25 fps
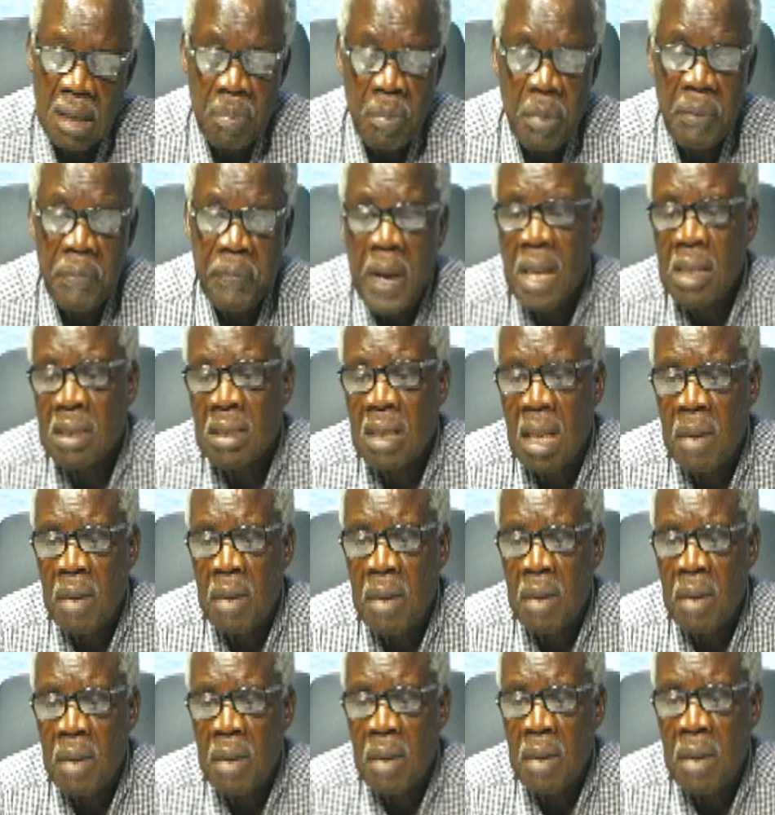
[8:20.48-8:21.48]
That my
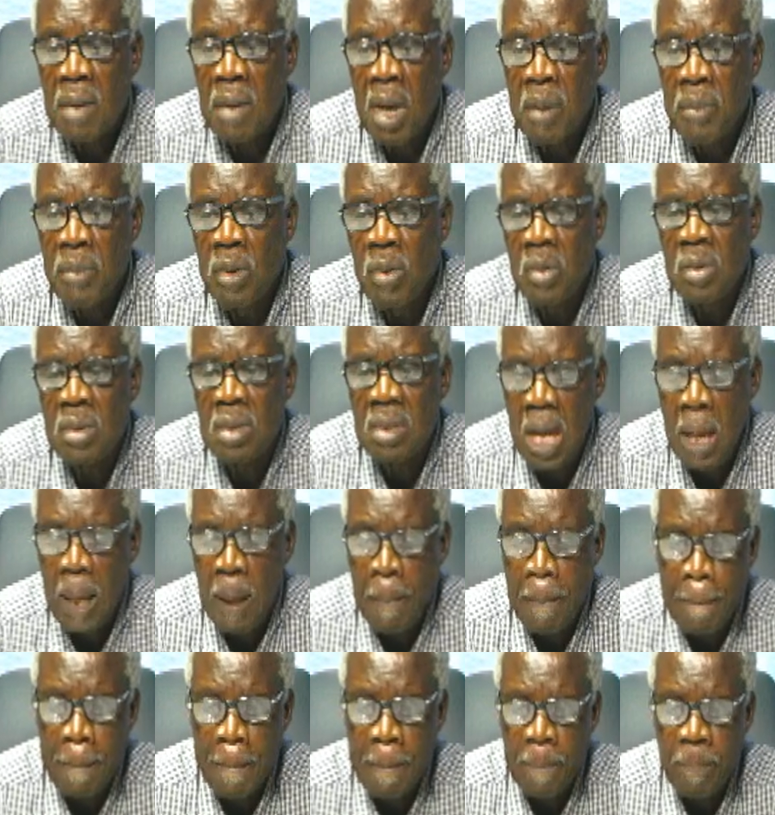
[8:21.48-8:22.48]
first time I mean who
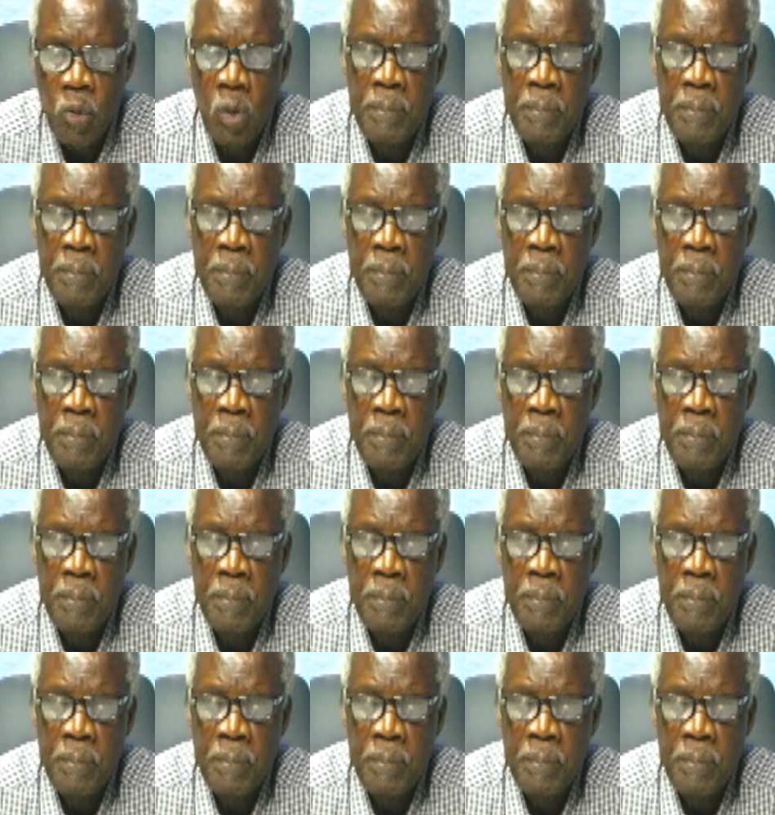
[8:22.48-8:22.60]
said,